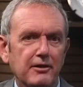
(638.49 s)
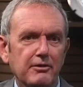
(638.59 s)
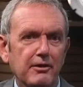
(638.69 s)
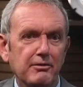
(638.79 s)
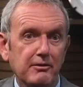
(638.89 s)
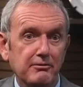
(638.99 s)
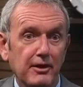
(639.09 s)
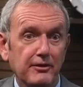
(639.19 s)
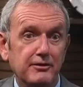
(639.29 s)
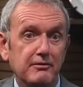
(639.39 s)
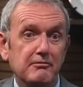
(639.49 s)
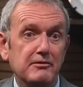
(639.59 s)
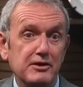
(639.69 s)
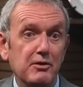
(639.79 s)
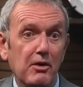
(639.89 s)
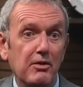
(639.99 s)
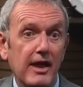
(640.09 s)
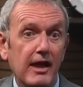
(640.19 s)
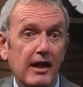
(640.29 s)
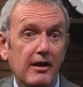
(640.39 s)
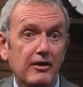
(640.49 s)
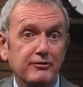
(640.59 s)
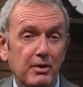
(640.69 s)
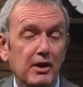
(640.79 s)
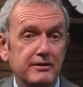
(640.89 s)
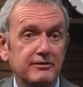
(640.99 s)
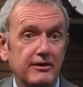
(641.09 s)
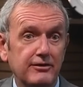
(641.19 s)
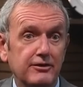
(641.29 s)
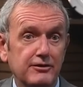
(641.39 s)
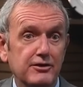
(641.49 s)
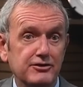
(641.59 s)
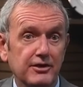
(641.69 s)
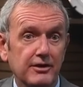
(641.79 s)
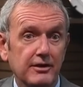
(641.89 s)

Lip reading: that you're there as part of an institution.